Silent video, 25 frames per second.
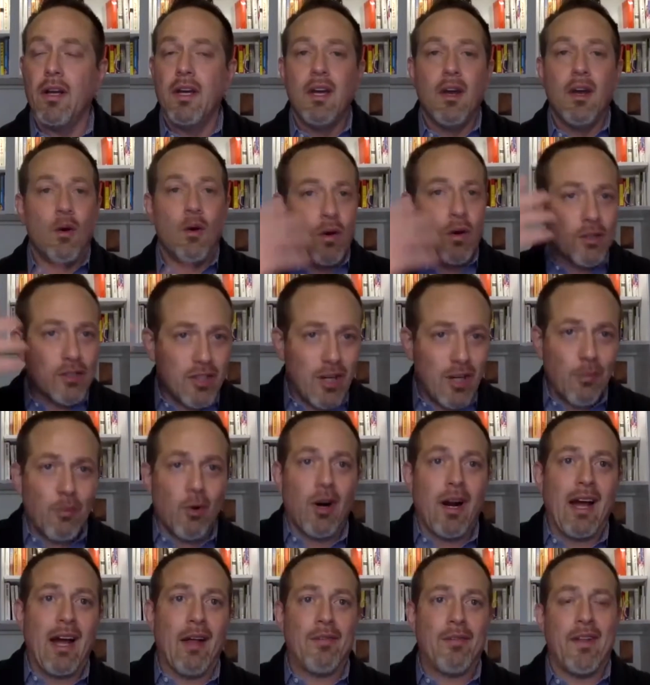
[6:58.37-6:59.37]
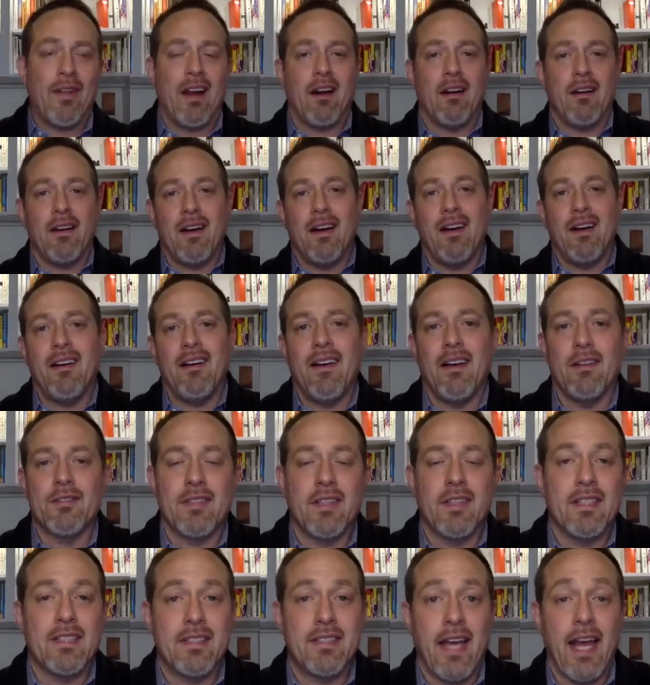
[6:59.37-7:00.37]
or somewhere out there else in the
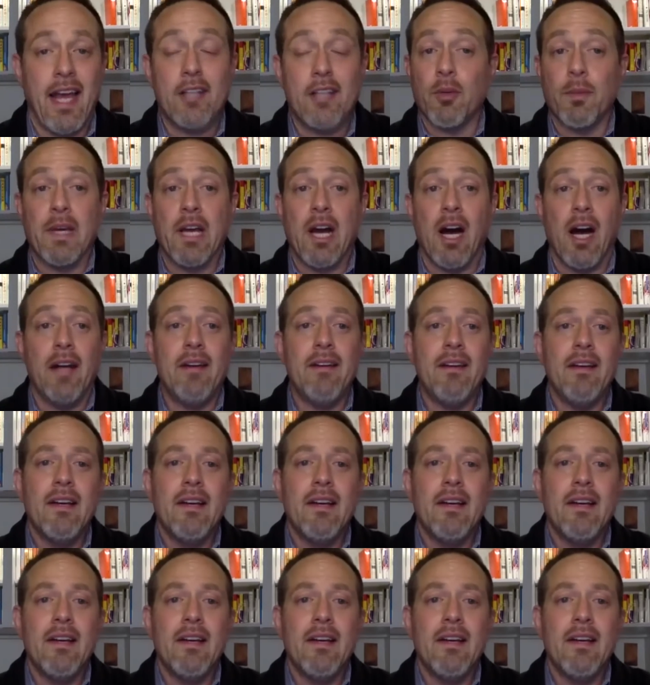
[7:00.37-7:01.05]
States or beyond.